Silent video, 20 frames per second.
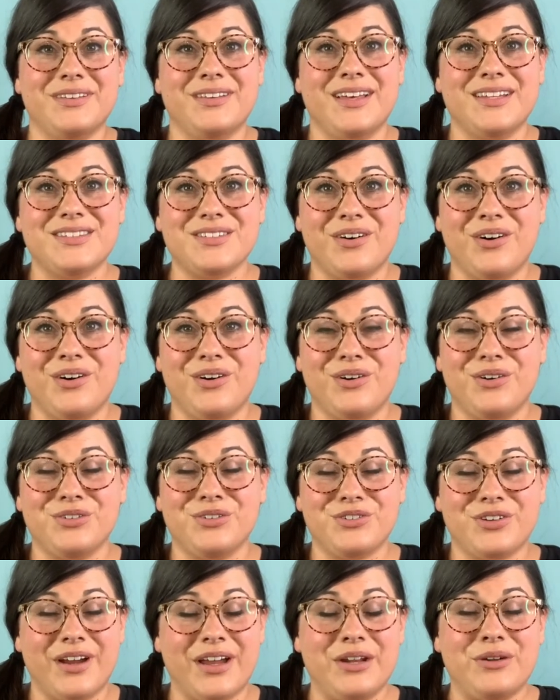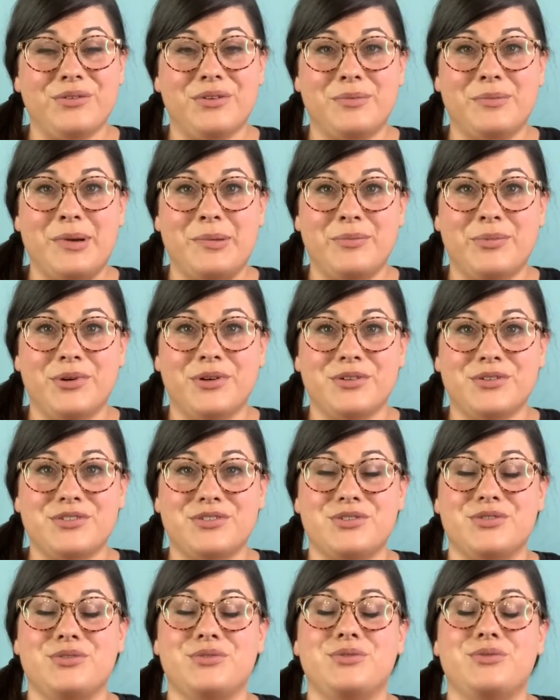let's all try to remember
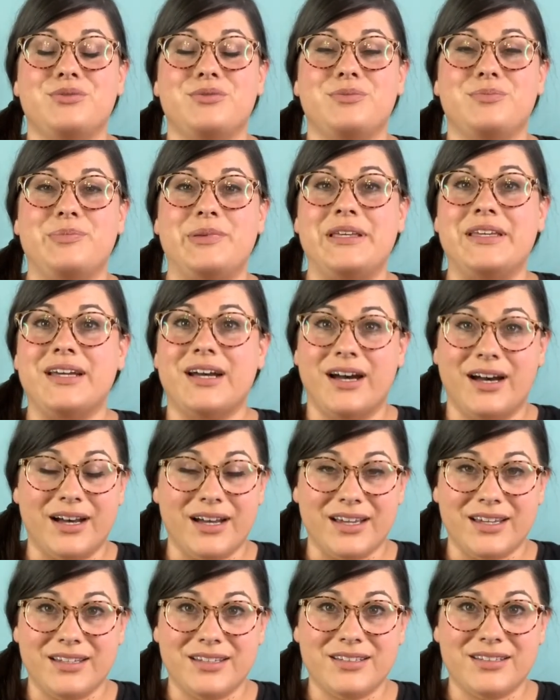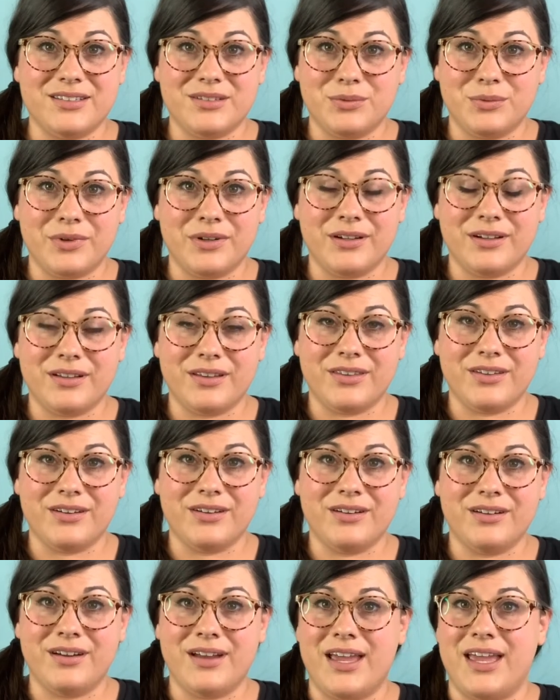to be kind to one
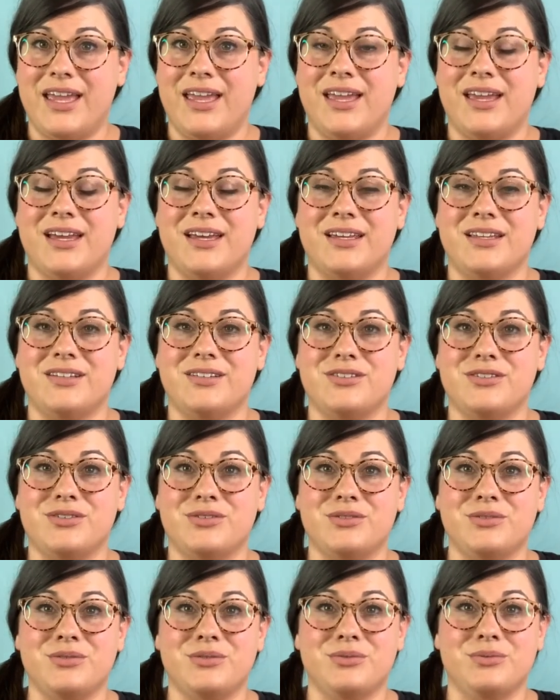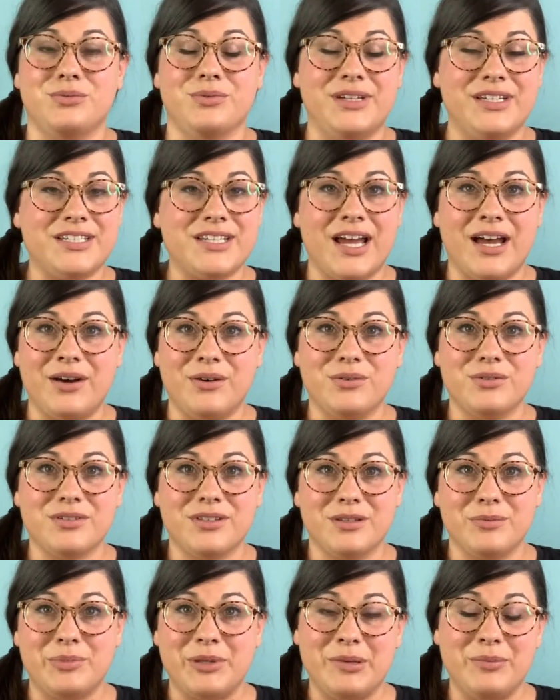another and to reach out to
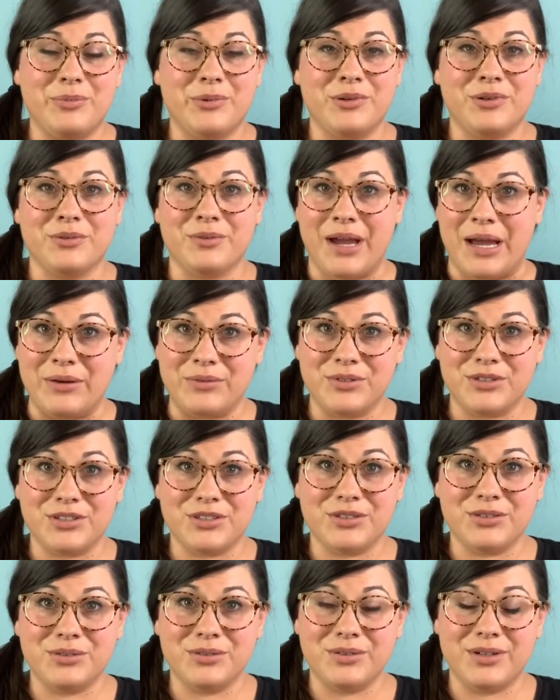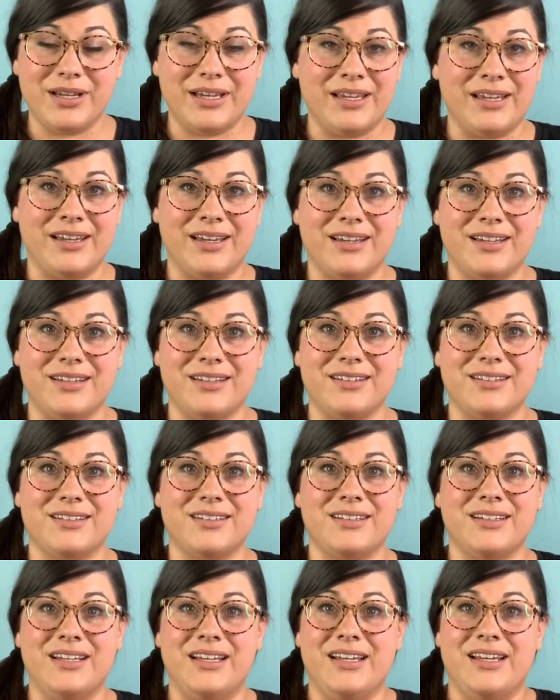the people around you and
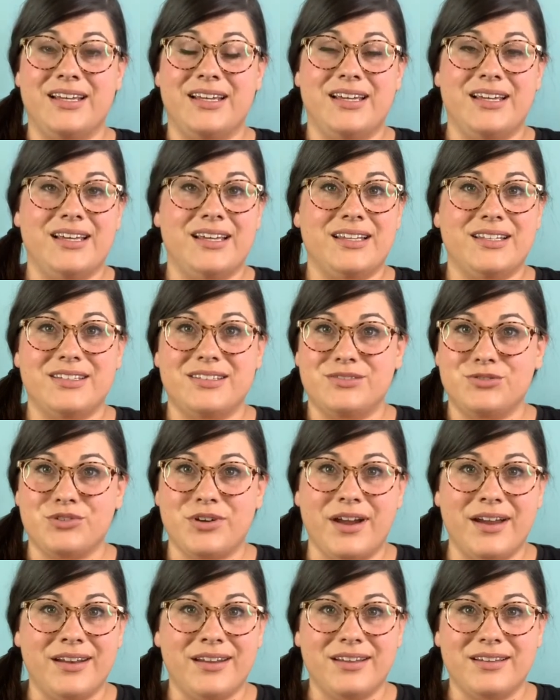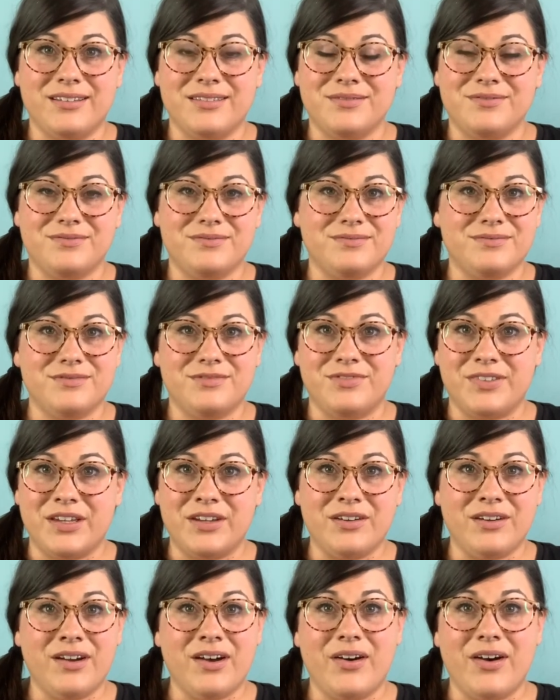try to
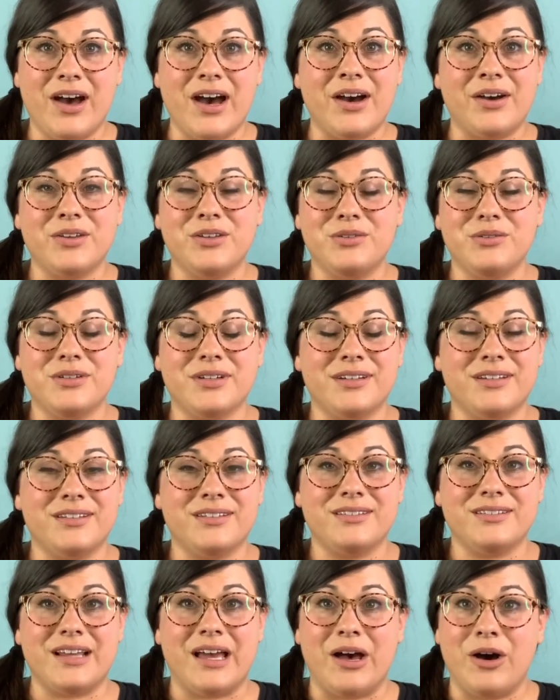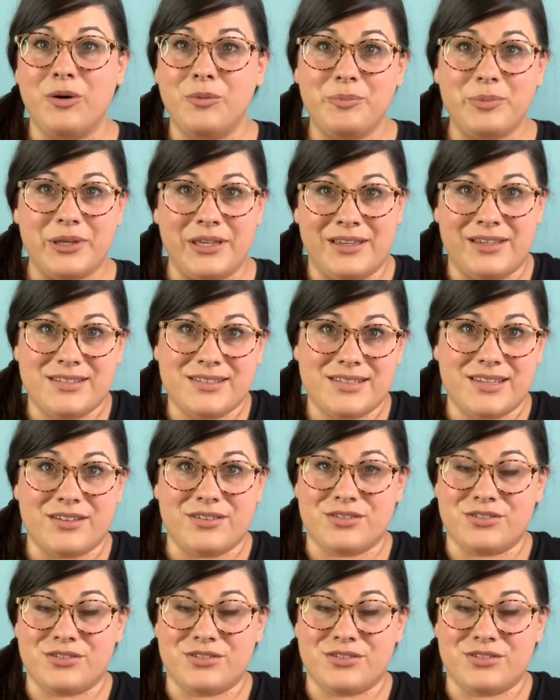figure out how you can help ease their